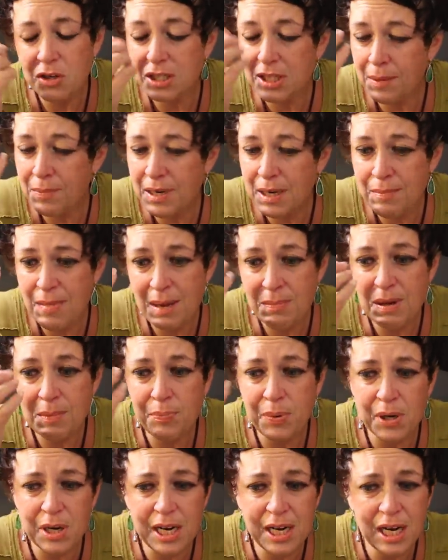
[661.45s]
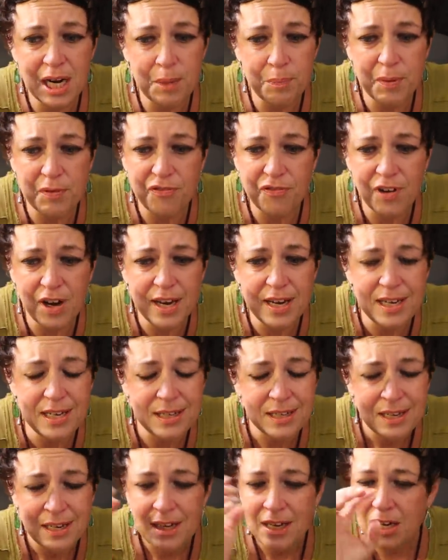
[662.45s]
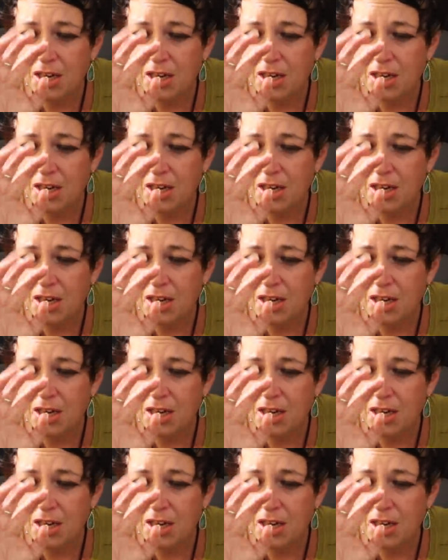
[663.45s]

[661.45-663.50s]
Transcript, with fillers: Or somebody may be putting up a fight.